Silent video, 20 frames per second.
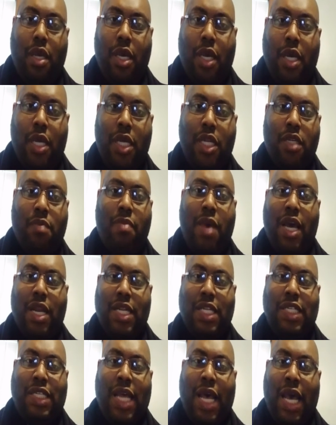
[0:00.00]
Uh, it is
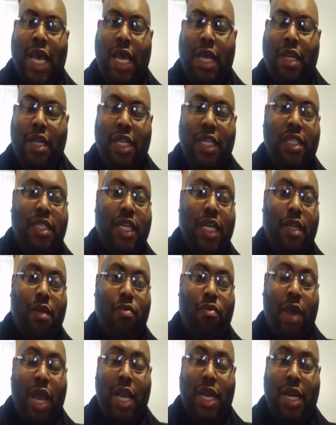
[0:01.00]
my design, at least
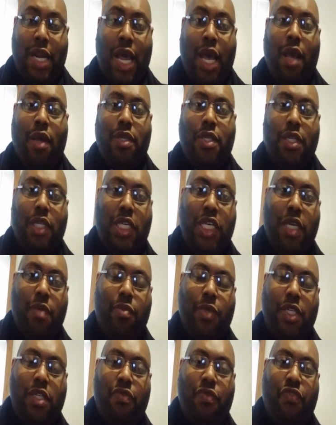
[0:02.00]
at right now, to
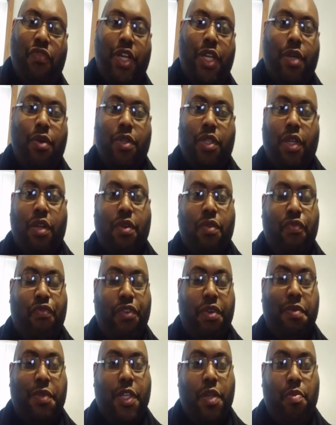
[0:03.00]
keep these videos under
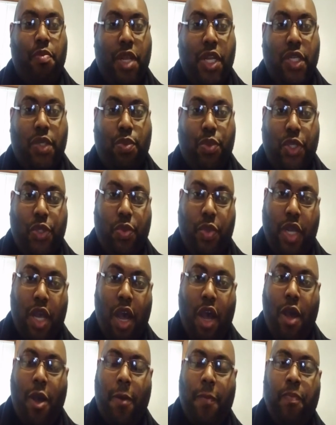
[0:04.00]
15 minutes, which we
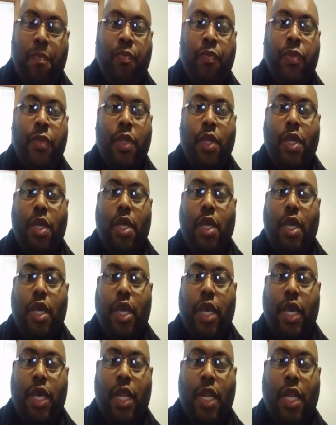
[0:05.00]
are.
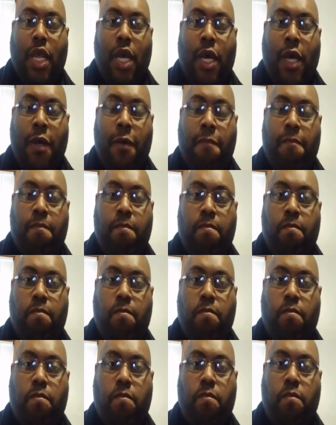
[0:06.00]
And uh,
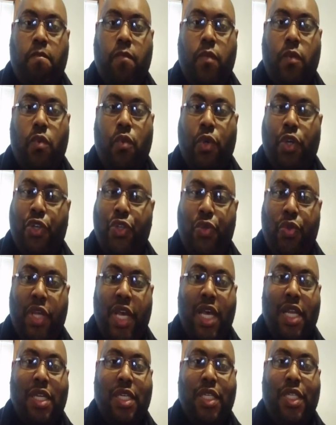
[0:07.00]
we'll do
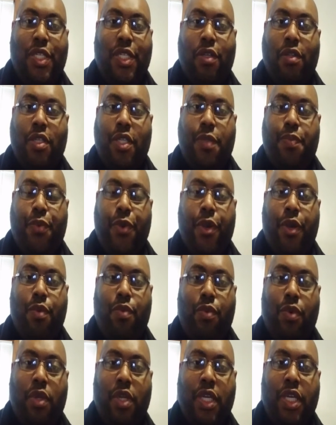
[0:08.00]
that until the
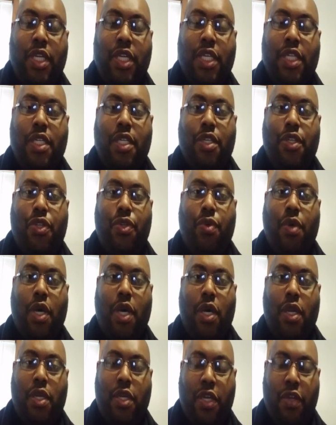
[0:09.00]
Spirit will lead us into
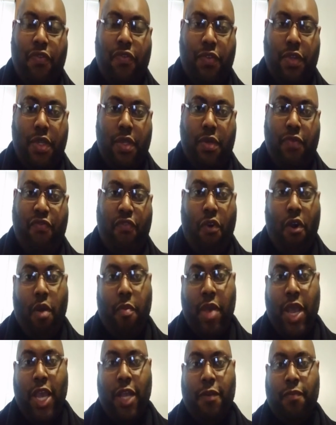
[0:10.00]
a, a different
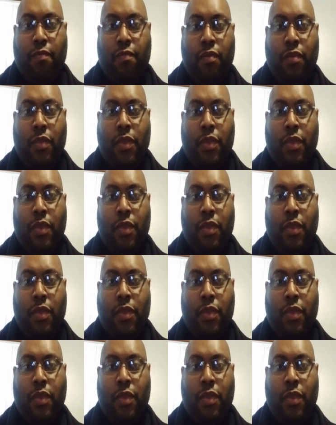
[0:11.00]
format.